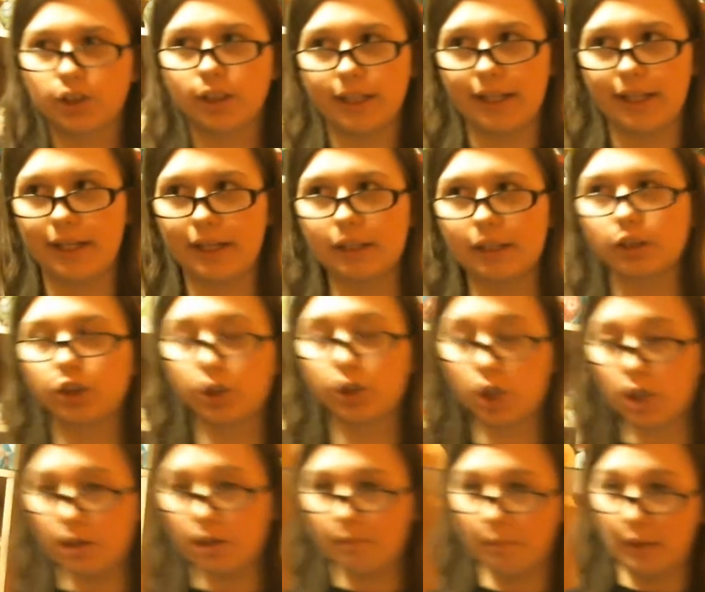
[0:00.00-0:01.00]
it
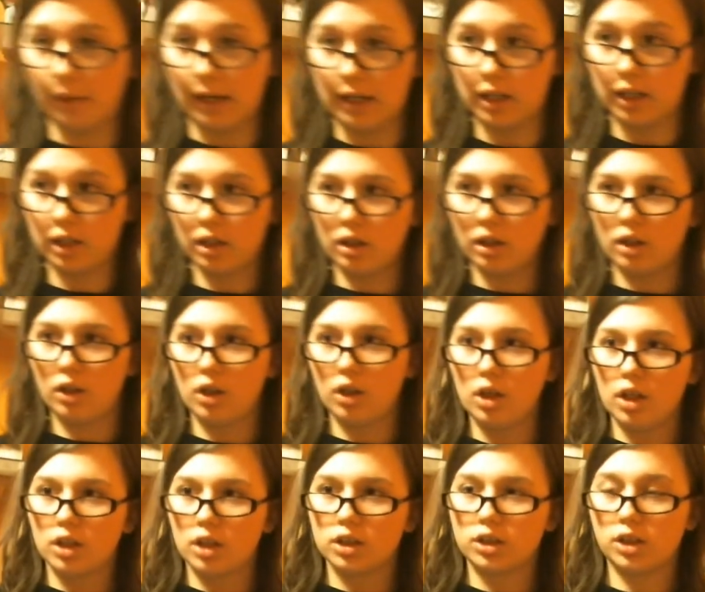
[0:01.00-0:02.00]
shouldn't be.
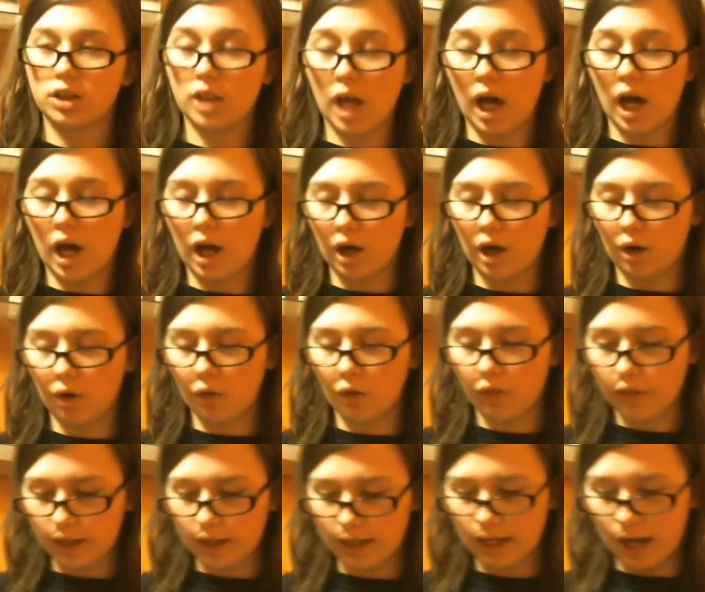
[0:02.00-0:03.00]
So,
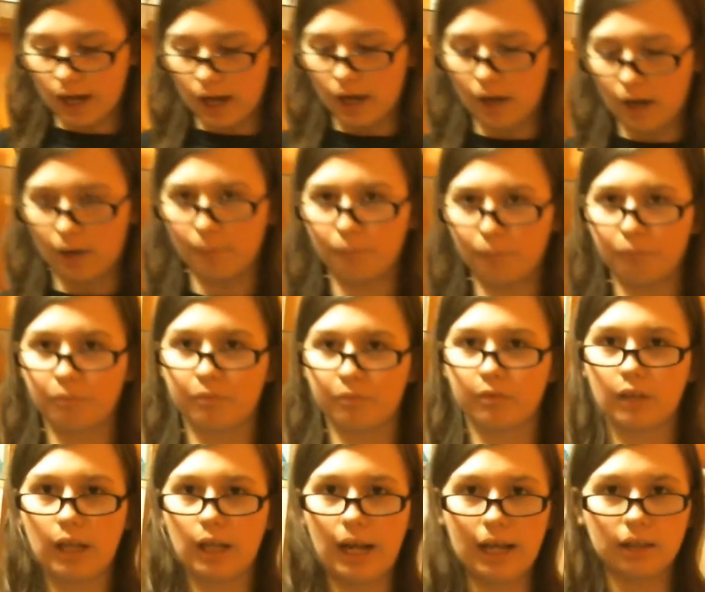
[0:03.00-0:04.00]

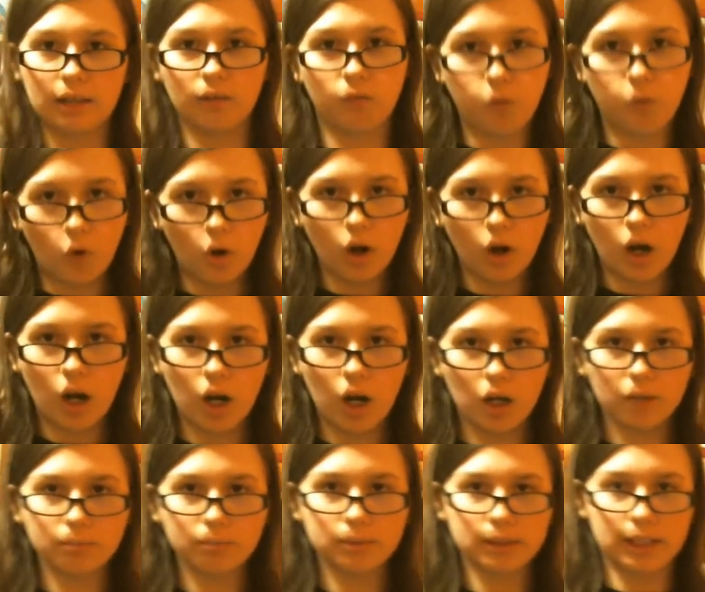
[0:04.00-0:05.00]
and the
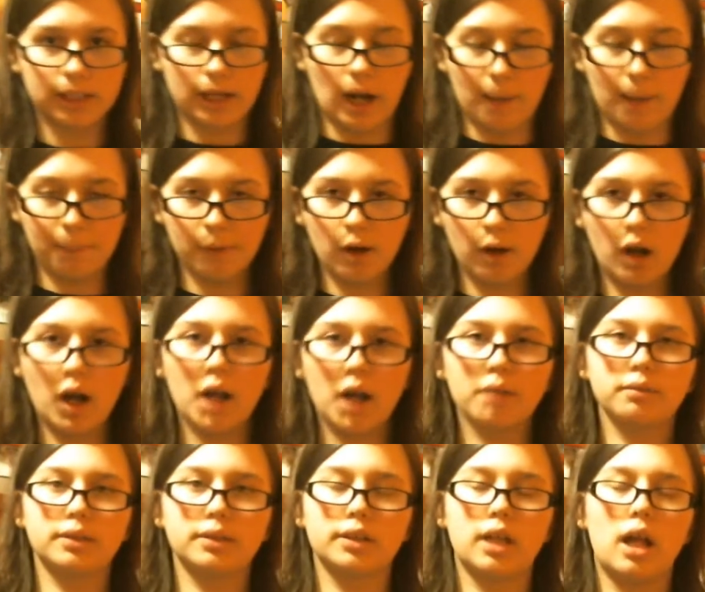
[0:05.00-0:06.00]
forearms and upper
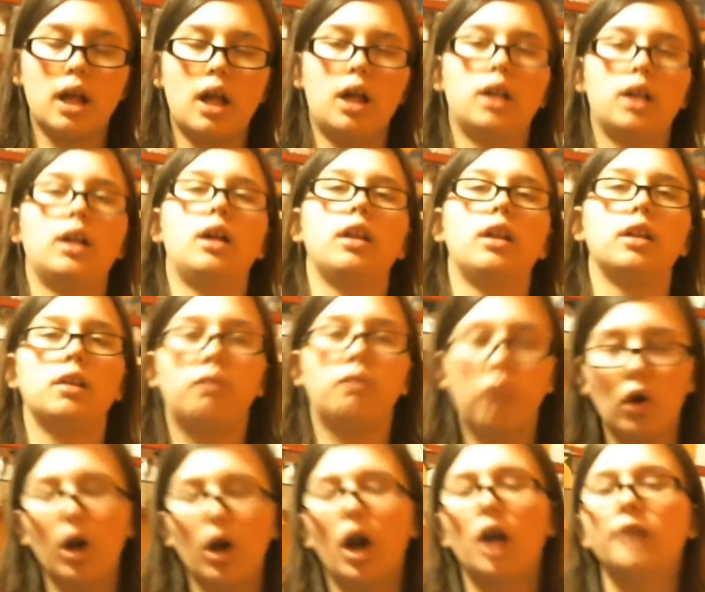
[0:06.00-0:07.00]
arms, the
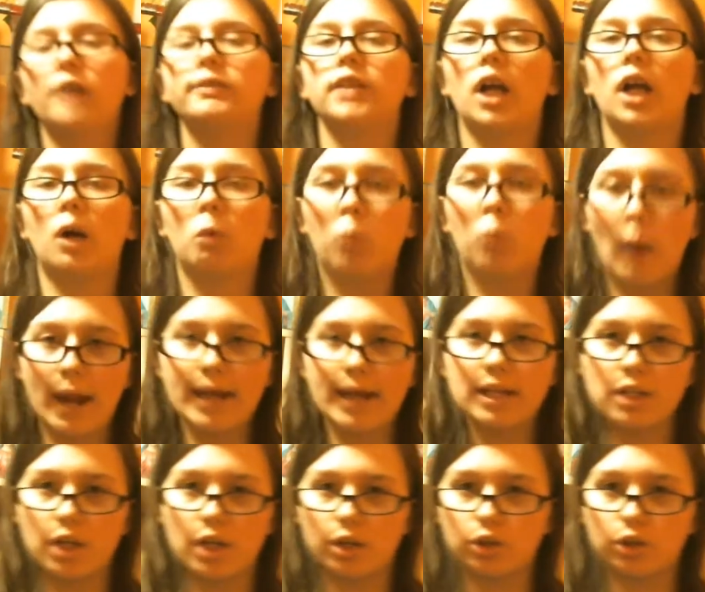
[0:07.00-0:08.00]
forearms are way
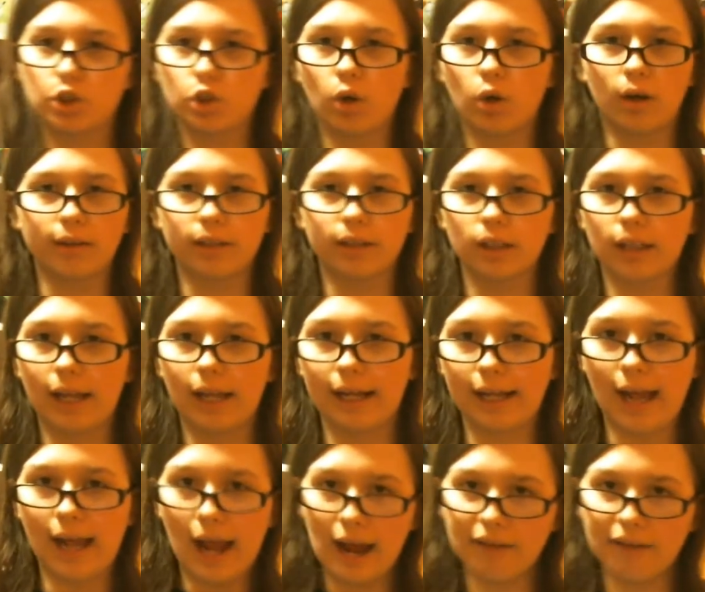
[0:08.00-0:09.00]
too short. They're
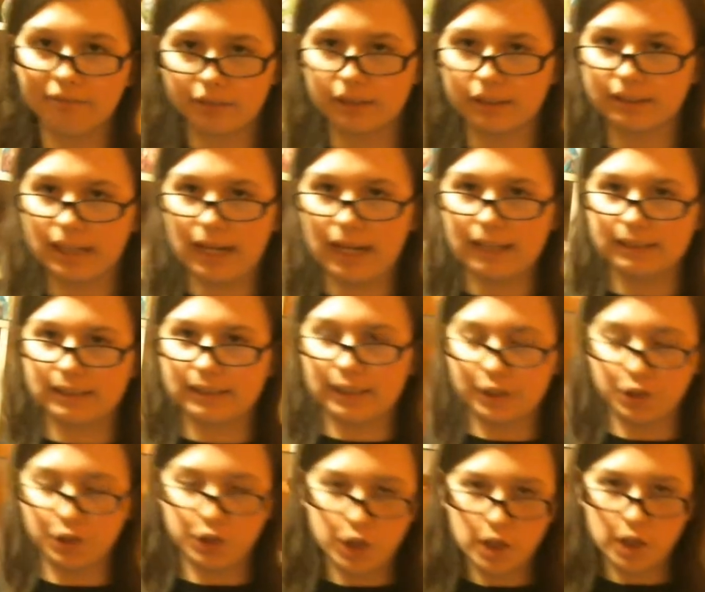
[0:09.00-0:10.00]
like half the size they
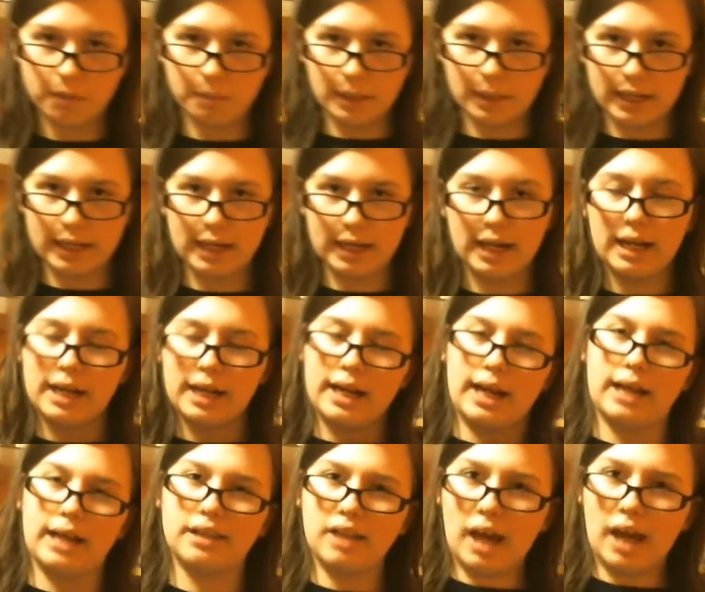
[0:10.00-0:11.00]
should be,
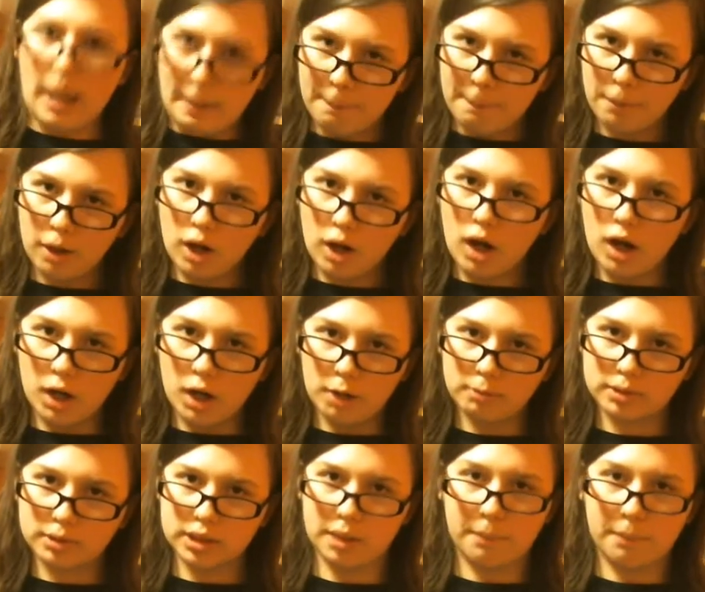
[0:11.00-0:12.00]
and the upper
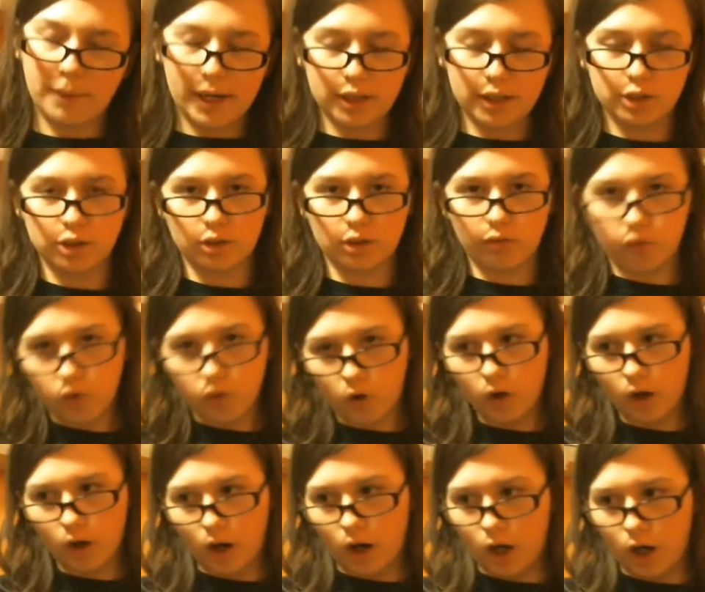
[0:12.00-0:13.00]
arms, compared to the
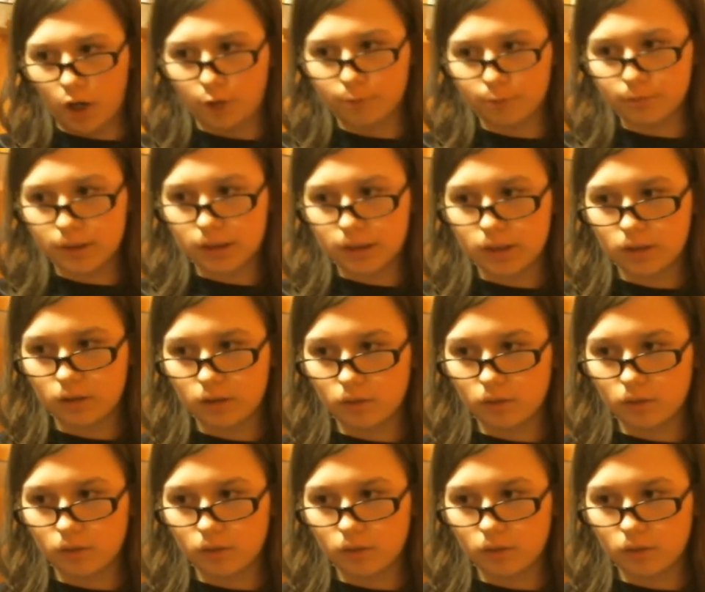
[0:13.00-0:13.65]
forearms,